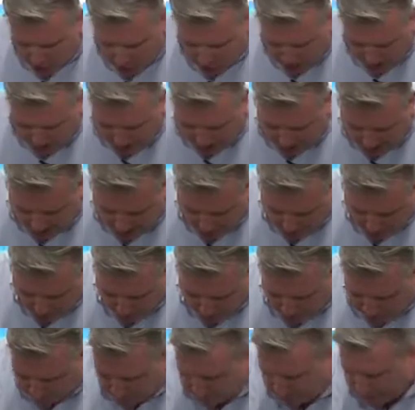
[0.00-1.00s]
Try and get a little
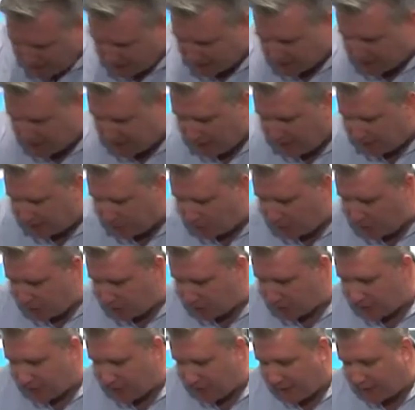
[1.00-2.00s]
bit of fat in
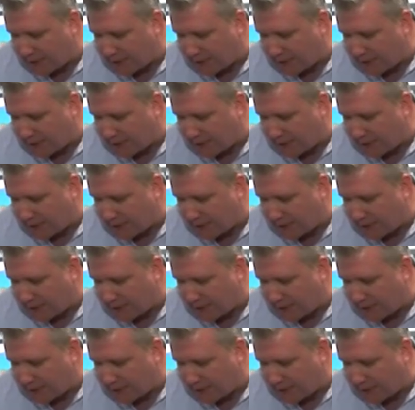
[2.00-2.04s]
everyone.